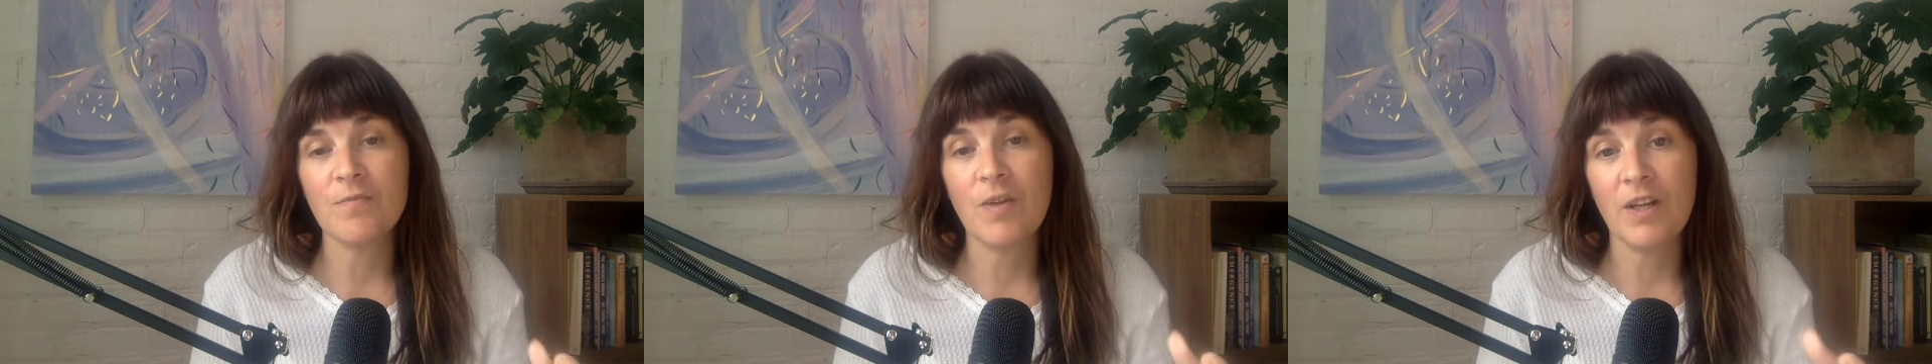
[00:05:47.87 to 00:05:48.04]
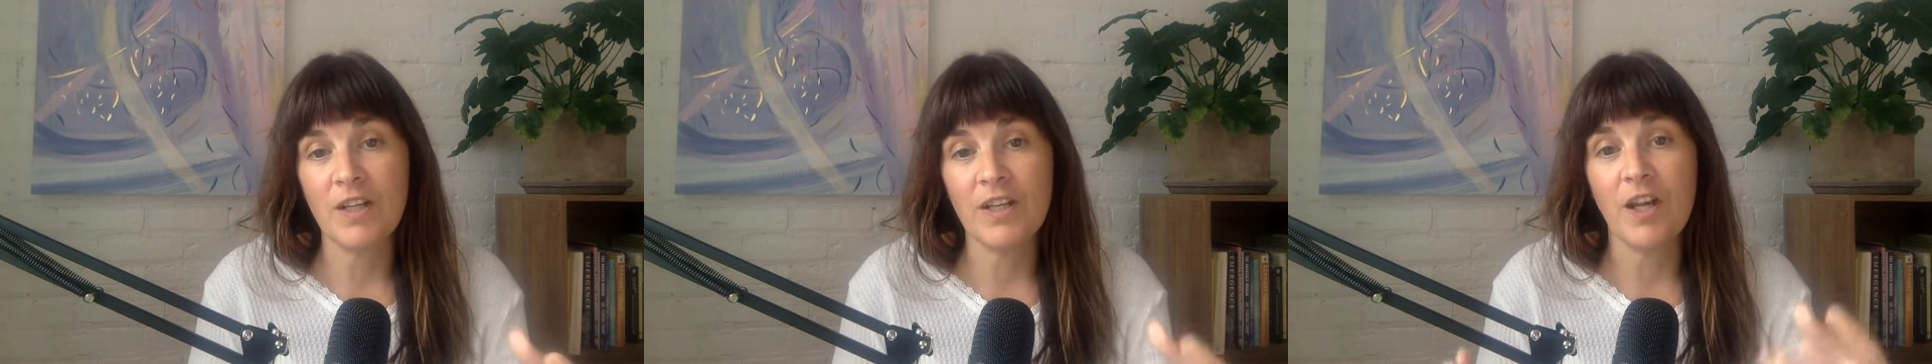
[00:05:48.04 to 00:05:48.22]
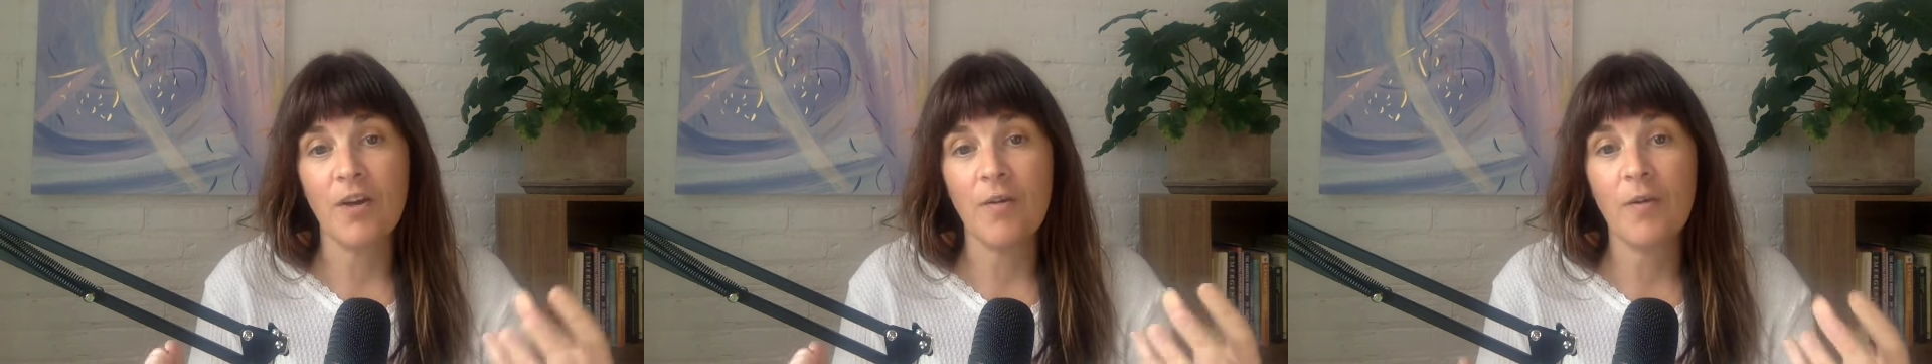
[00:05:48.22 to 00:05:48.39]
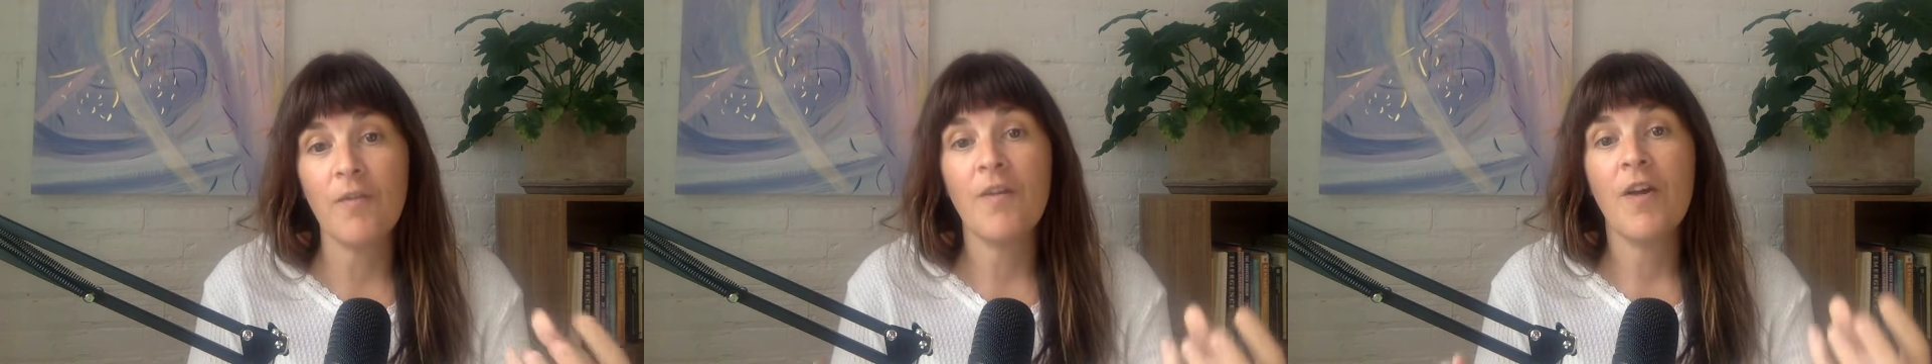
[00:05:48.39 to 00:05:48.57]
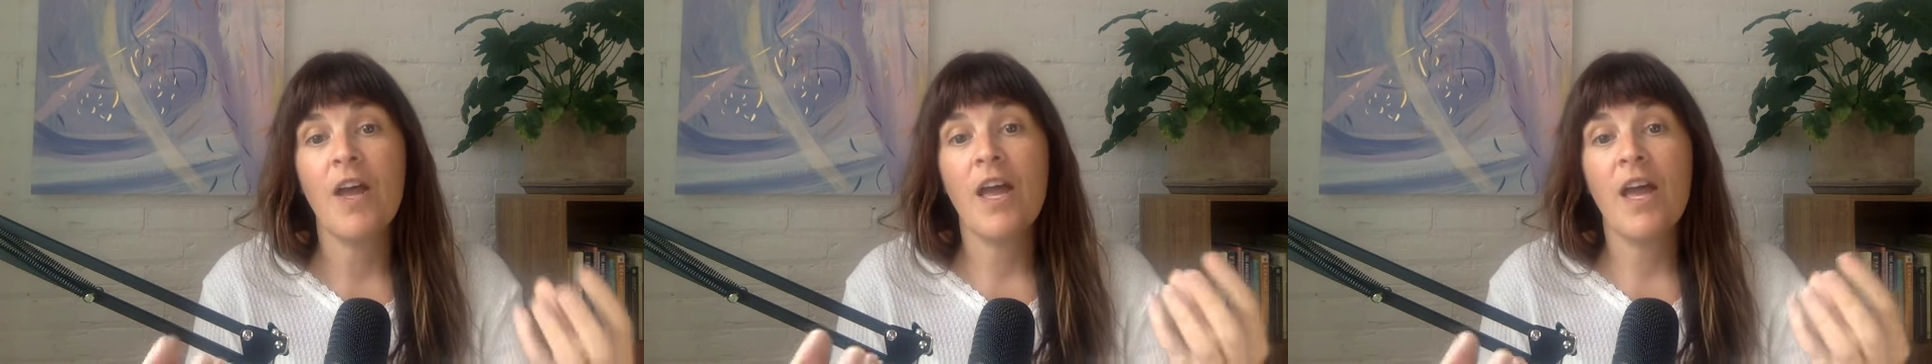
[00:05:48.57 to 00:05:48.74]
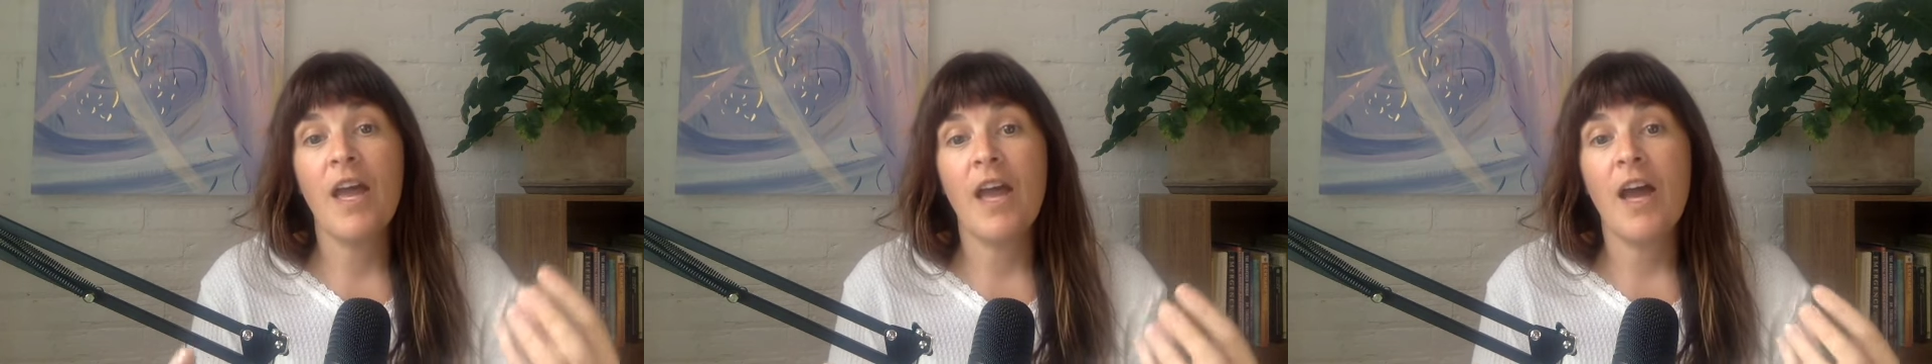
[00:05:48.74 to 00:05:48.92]

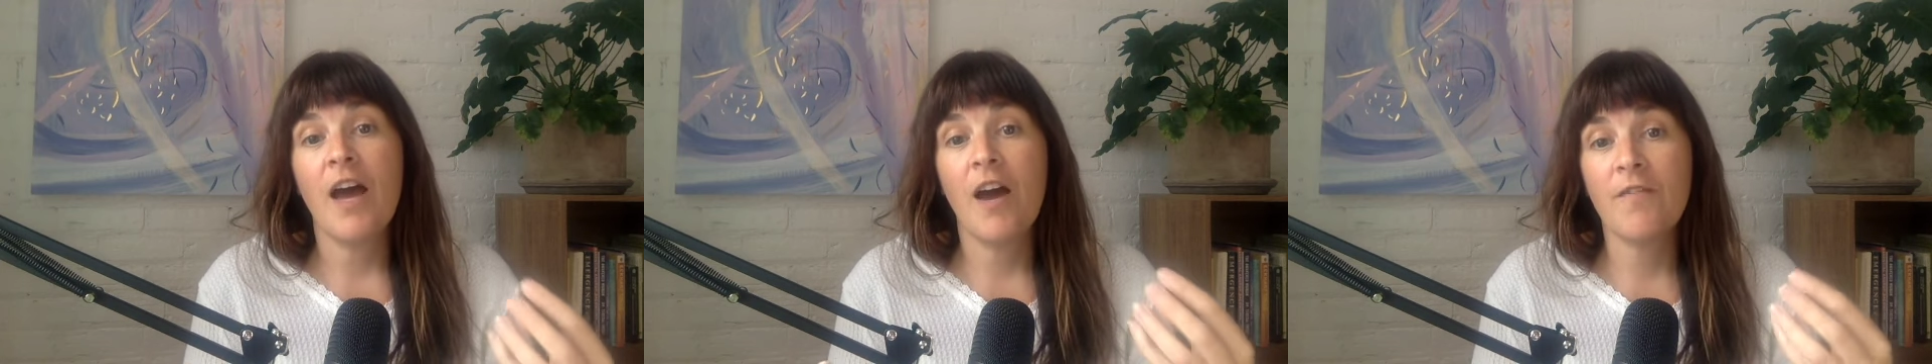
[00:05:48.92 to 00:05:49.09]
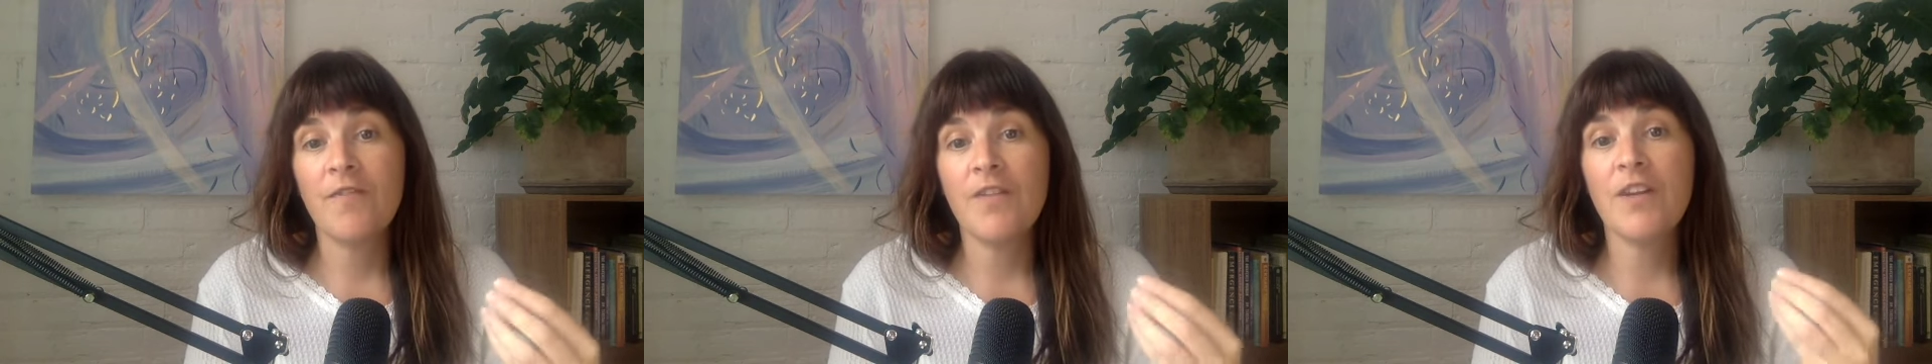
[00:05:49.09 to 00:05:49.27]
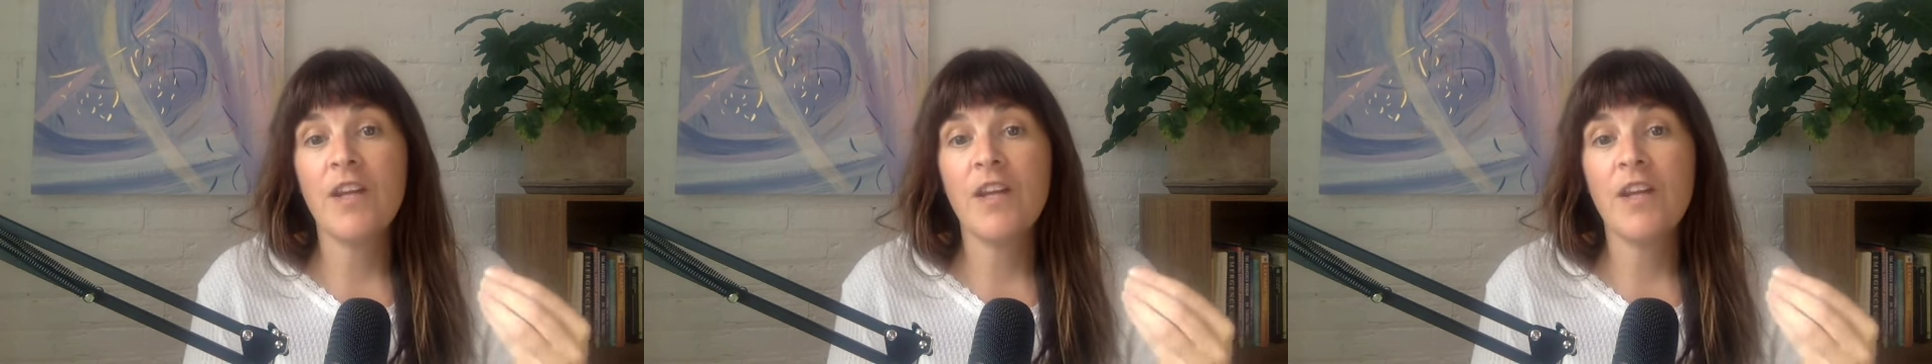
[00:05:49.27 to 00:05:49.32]
of